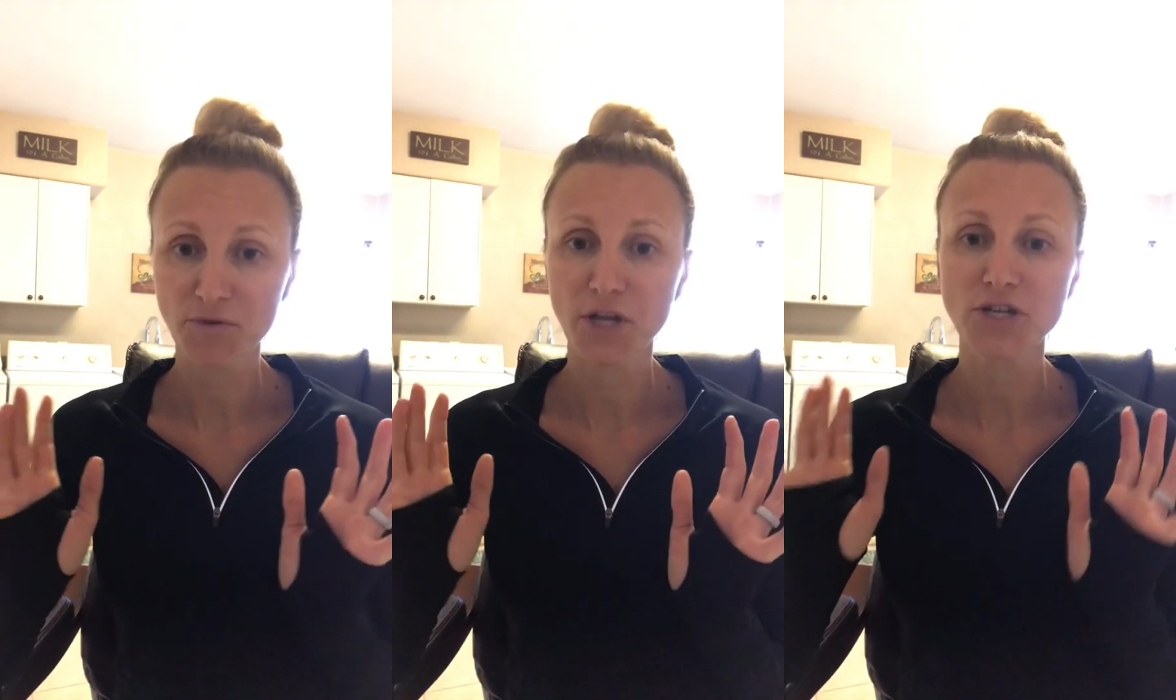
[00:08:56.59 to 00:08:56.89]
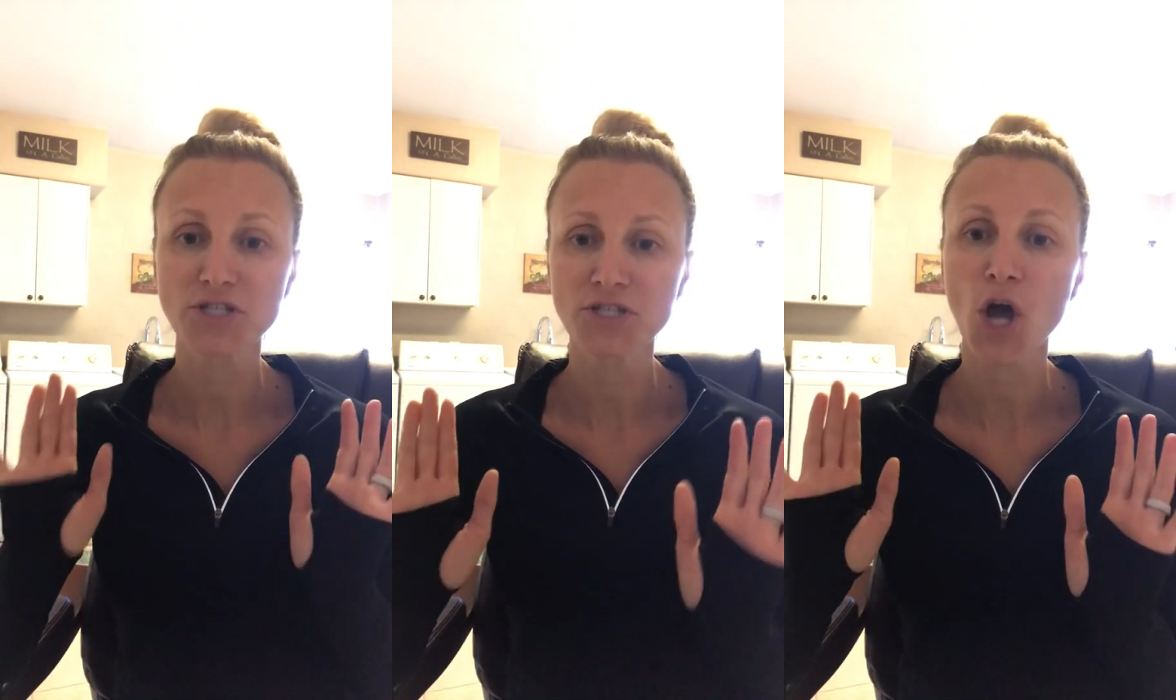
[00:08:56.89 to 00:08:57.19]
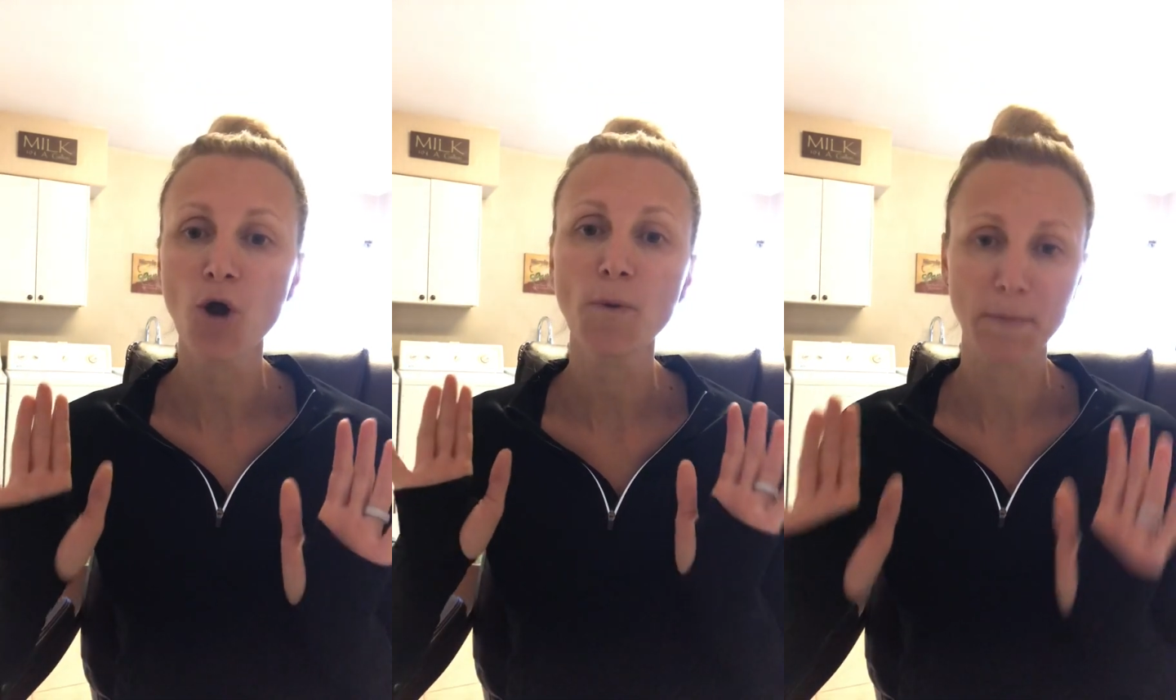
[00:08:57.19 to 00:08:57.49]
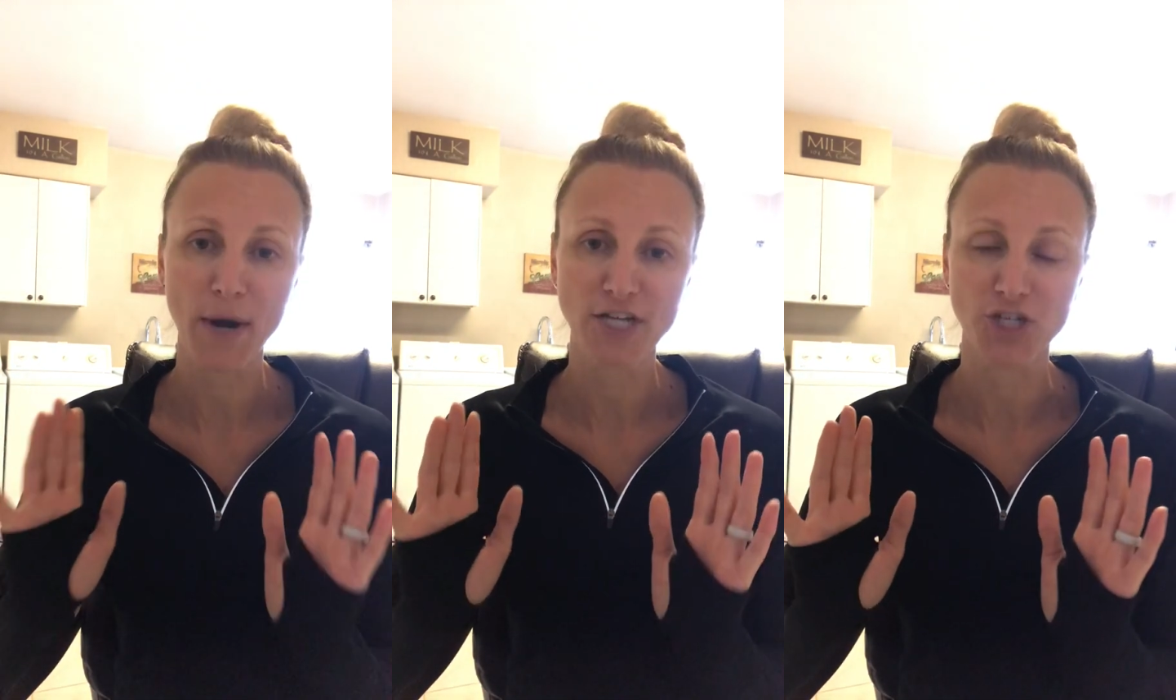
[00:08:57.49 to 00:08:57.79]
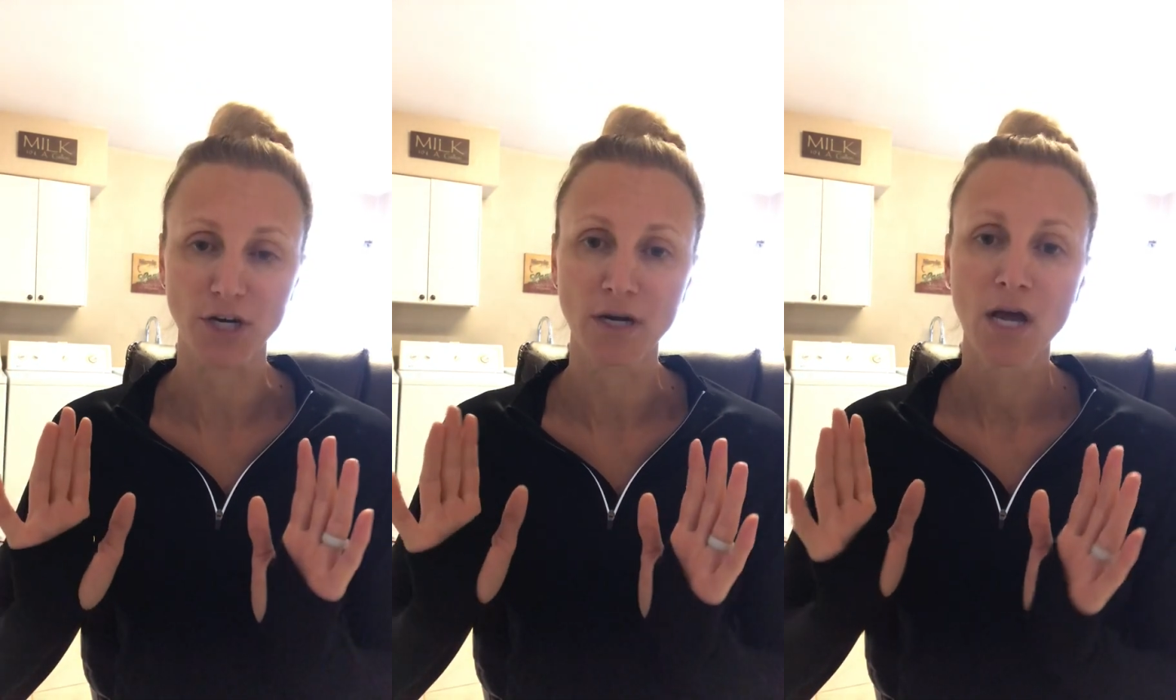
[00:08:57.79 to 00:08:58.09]
There's no
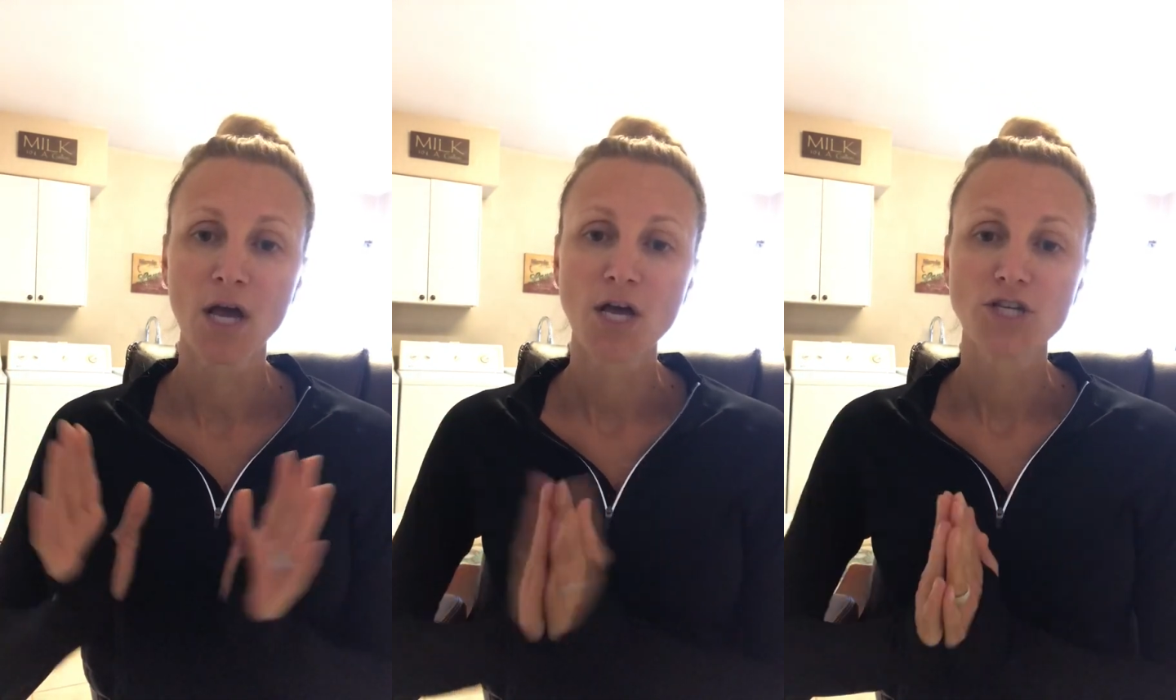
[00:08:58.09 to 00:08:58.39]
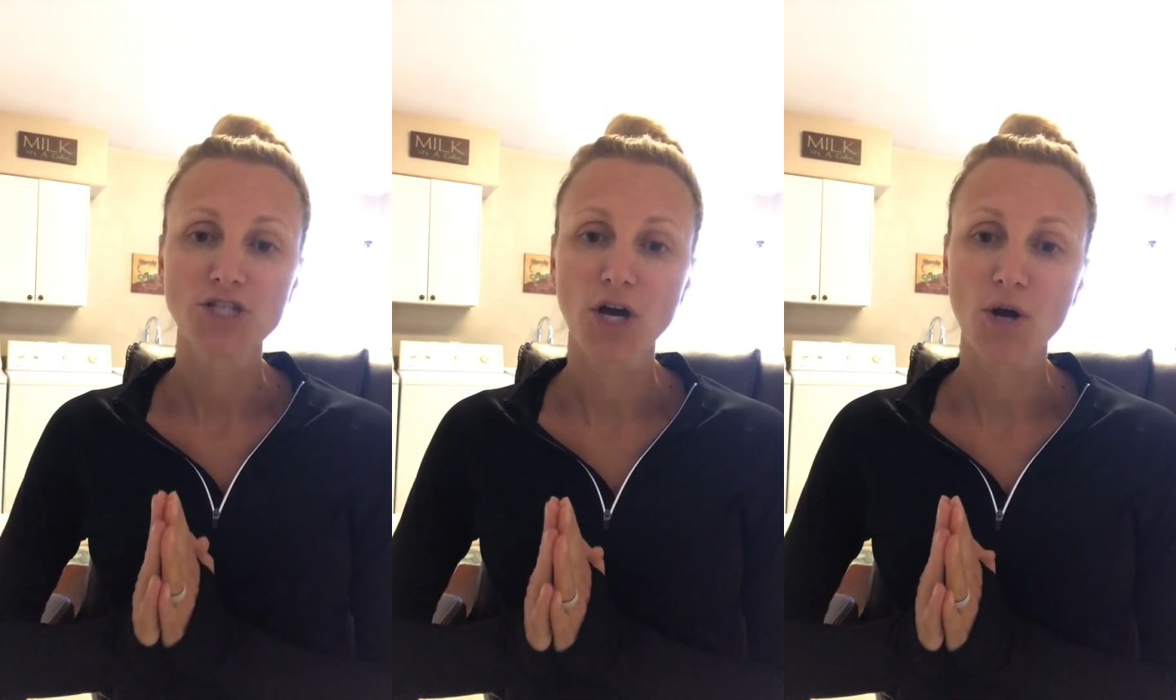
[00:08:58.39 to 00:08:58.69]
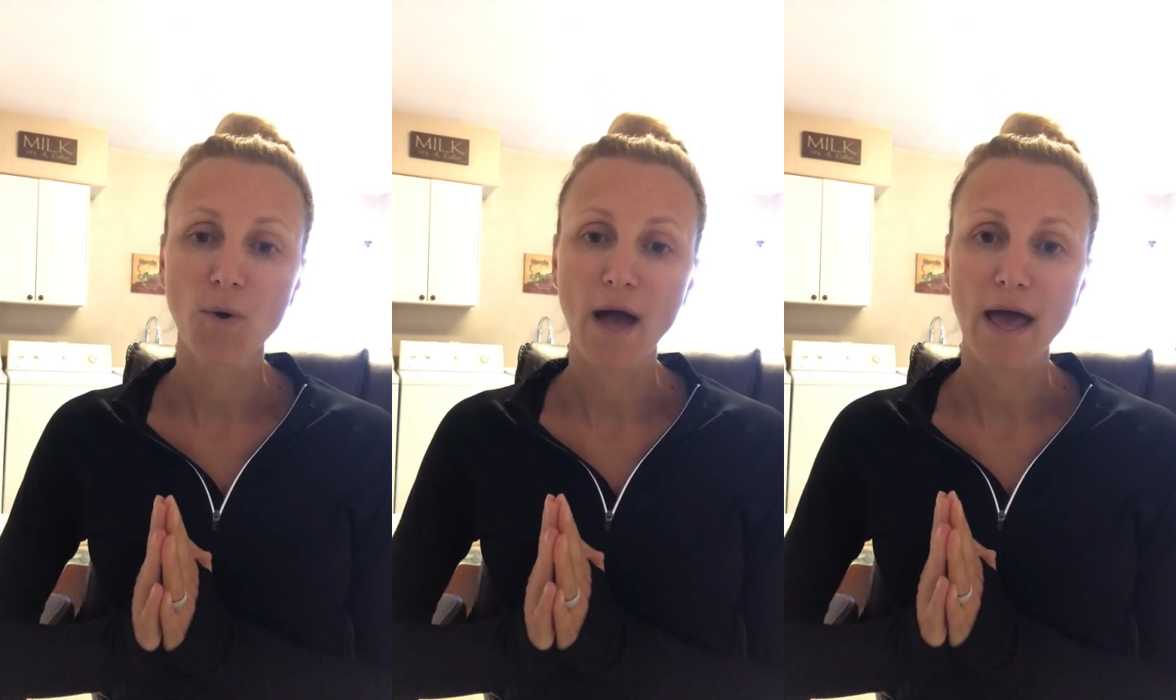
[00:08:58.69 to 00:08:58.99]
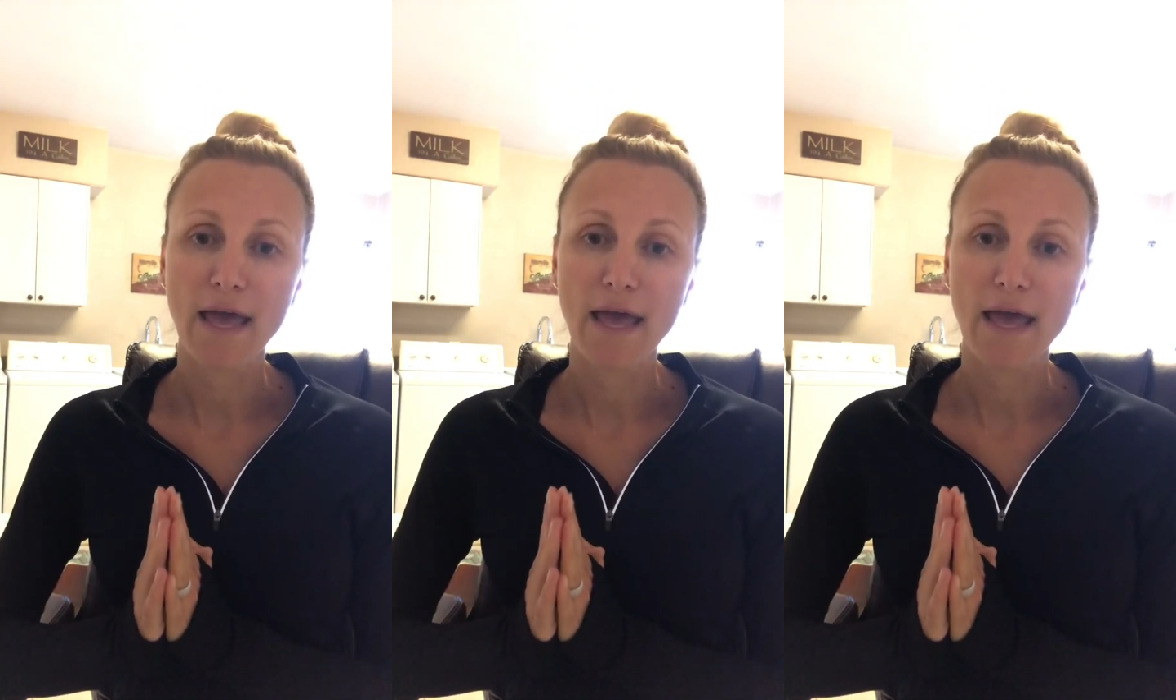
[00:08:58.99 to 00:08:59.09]
pressure. So